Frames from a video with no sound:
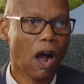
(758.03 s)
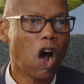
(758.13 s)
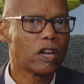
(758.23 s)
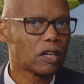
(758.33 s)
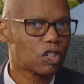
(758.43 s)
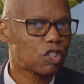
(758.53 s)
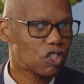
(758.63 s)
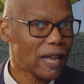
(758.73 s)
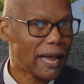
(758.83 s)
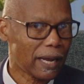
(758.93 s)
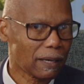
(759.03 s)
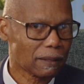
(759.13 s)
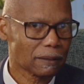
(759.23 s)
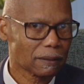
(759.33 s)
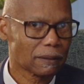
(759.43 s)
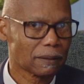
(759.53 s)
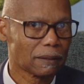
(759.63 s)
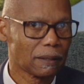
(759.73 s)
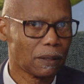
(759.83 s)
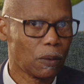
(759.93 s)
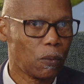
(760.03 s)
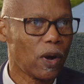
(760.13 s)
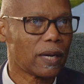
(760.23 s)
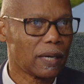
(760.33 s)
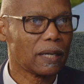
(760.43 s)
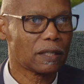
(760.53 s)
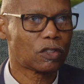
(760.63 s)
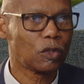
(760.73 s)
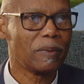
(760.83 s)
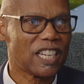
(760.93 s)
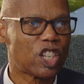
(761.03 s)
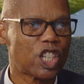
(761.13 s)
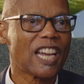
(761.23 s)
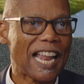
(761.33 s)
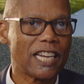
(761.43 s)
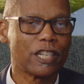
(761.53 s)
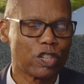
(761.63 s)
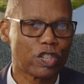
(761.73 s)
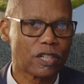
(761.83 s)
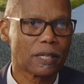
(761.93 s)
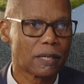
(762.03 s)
understand what it is to be challenged